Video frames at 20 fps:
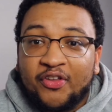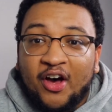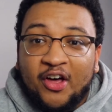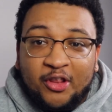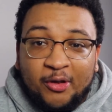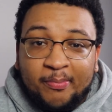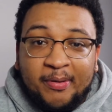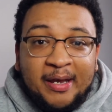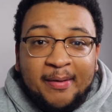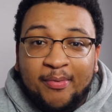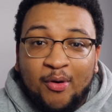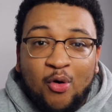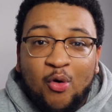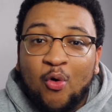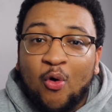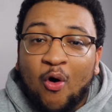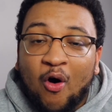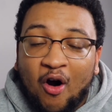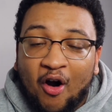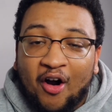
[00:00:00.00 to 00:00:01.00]
other people
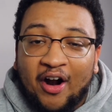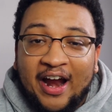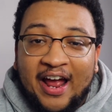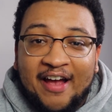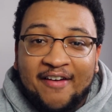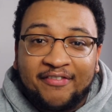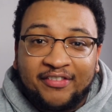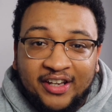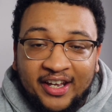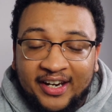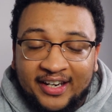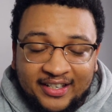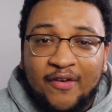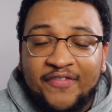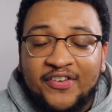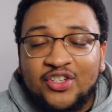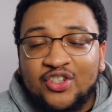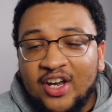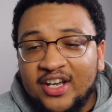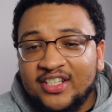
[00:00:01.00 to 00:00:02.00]
who are athletic. If
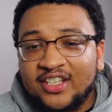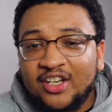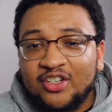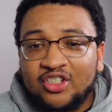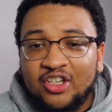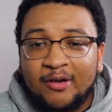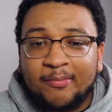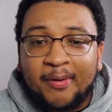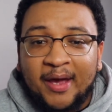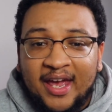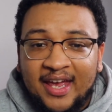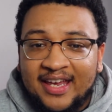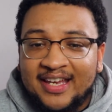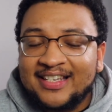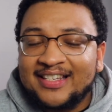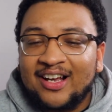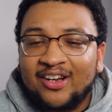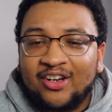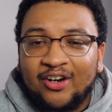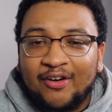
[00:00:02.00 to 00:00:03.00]
he tries to go to the paint, he's
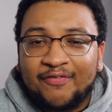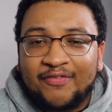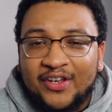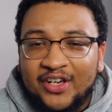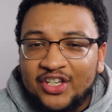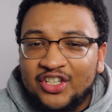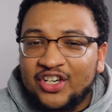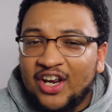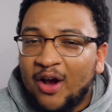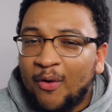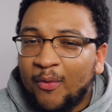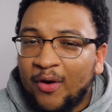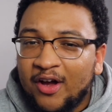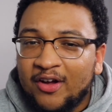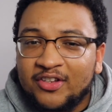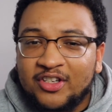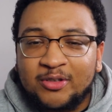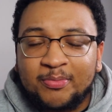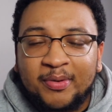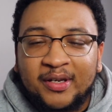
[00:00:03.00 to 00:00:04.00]
not going to finish that well
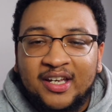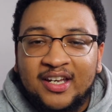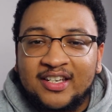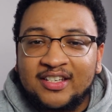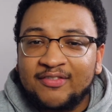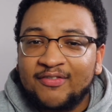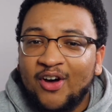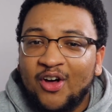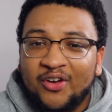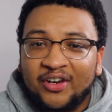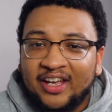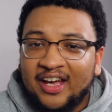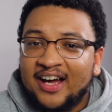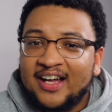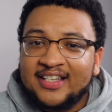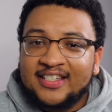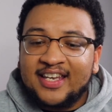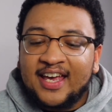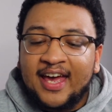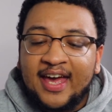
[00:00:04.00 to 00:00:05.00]
just because of all the
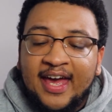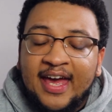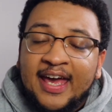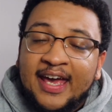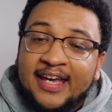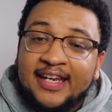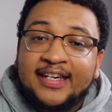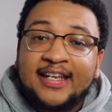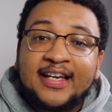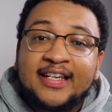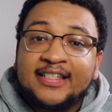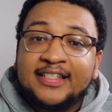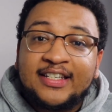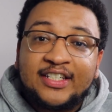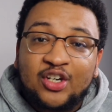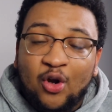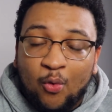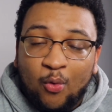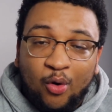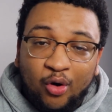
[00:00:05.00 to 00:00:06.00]
contact. He does need
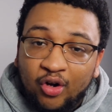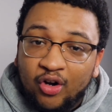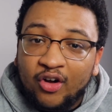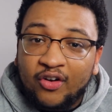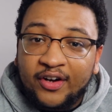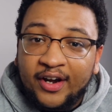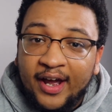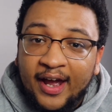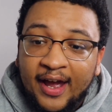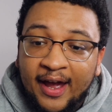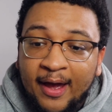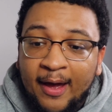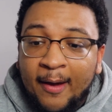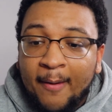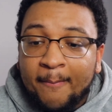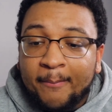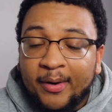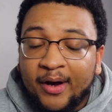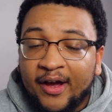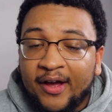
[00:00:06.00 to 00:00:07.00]
to work on that,
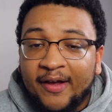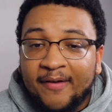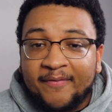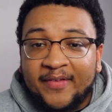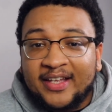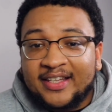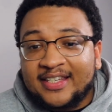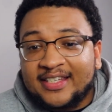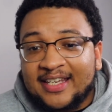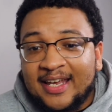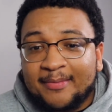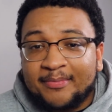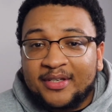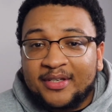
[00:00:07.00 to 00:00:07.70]
but at the same